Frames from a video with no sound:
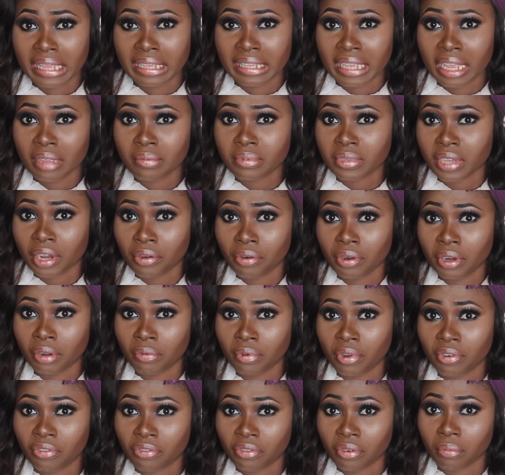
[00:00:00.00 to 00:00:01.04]
Yams I run
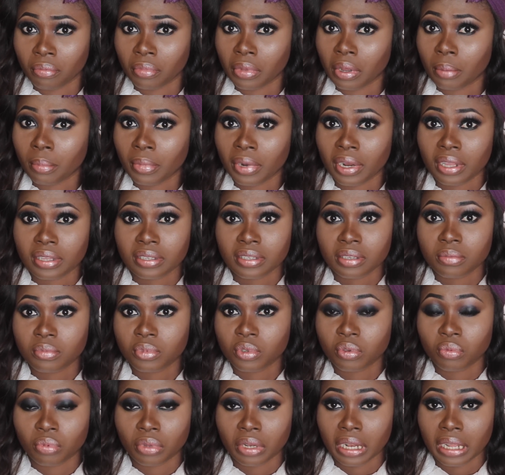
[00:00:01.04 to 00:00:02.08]
away from. Amala
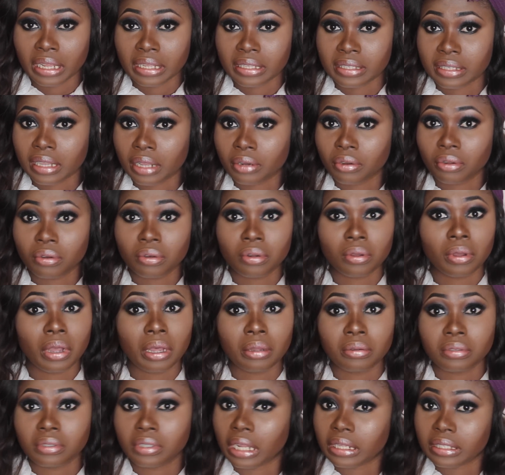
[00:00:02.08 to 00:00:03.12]
seems to be light. I don't know
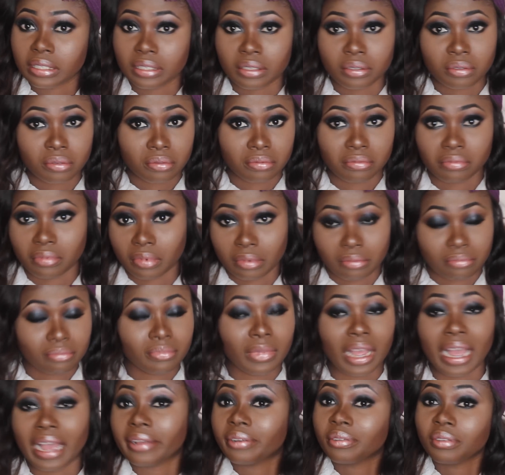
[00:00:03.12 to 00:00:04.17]
how that is done.
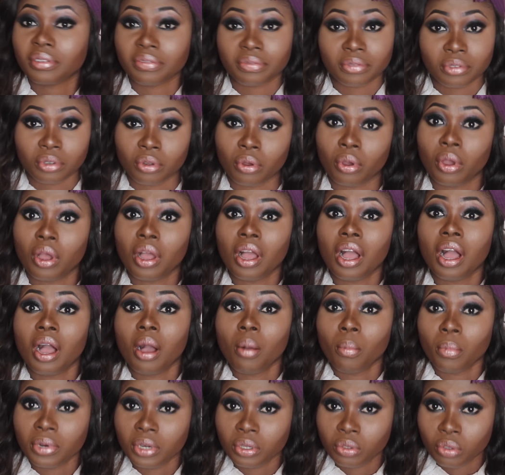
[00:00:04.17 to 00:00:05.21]
I don't even know.
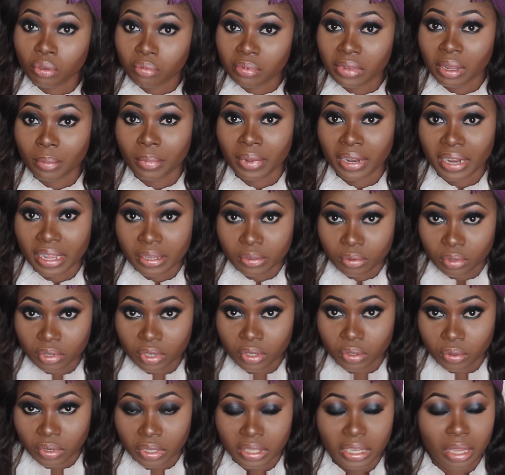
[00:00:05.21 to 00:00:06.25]
But they told me amala is
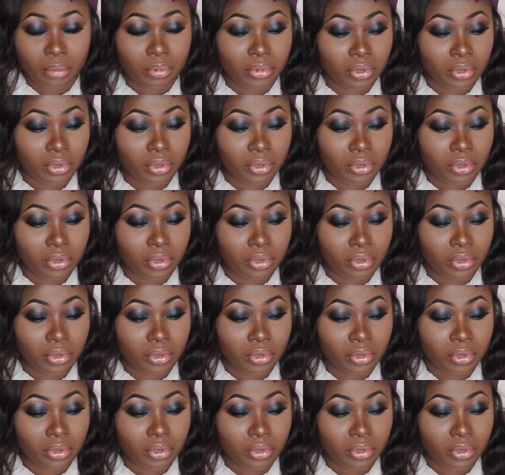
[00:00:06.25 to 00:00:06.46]
okay to eat.